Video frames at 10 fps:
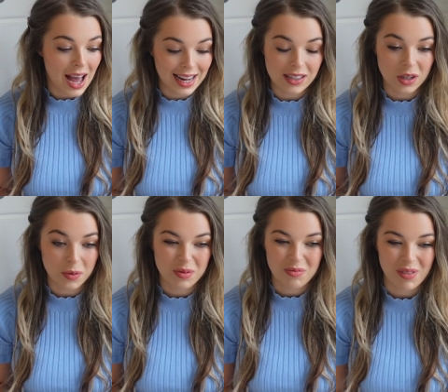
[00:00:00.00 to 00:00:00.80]
end
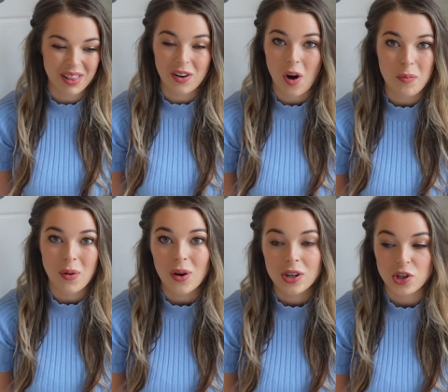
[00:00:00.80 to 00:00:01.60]
up with not
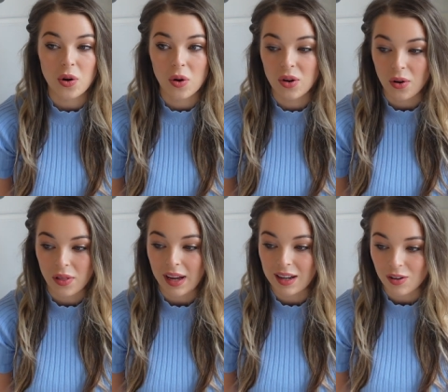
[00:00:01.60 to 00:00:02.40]
much or
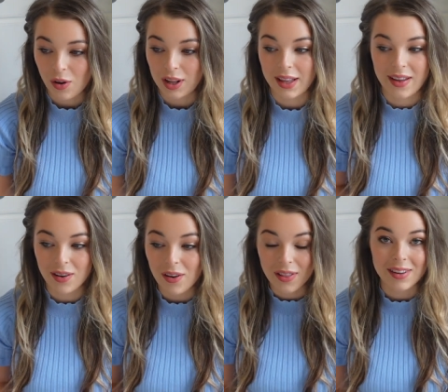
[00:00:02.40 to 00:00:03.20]
nothing at all and then
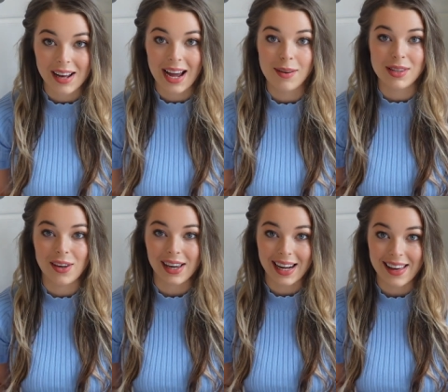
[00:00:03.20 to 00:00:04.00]
other times
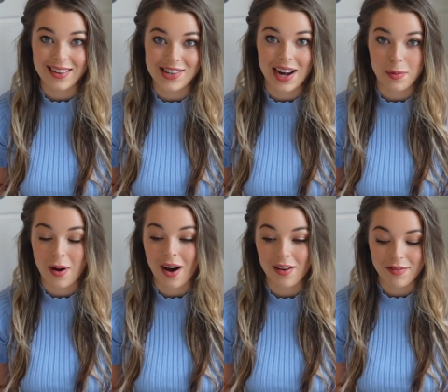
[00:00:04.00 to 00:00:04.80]
you can hit the
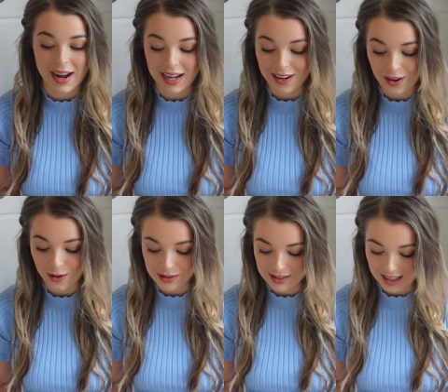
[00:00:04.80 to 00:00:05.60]
jackpot and find
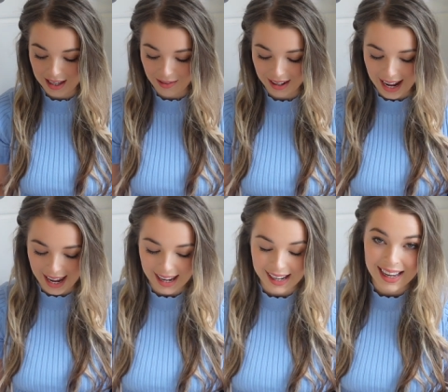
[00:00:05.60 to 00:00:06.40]
loads that you
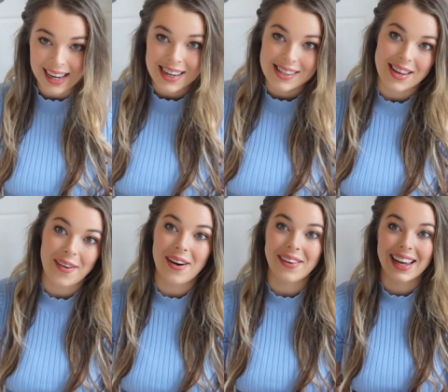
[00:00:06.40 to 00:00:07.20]
like
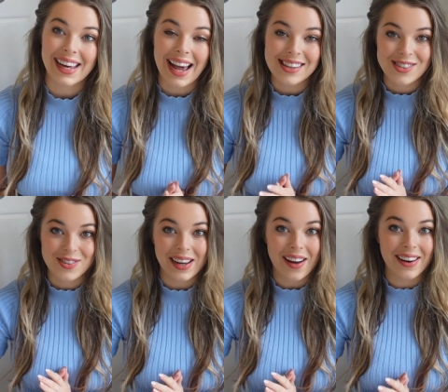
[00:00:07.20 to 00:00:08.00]
so I'm gonna get
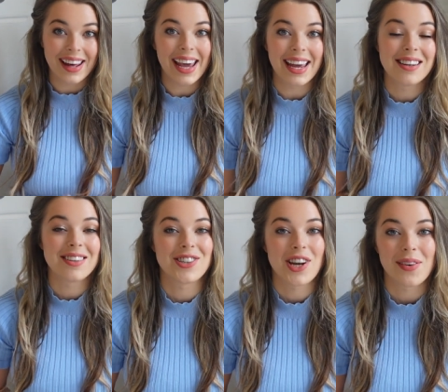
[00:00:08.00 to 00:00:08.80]
straight on
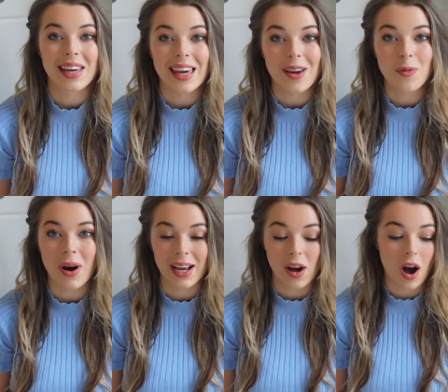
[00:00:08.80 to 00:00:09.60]
into showing you
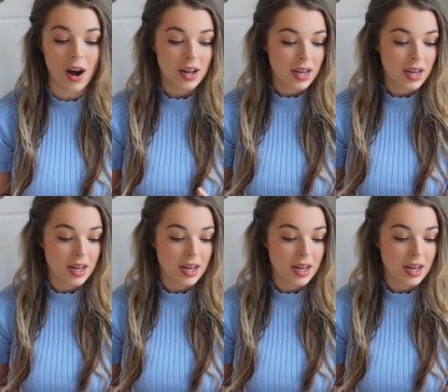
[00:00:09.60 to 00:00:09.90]
what I got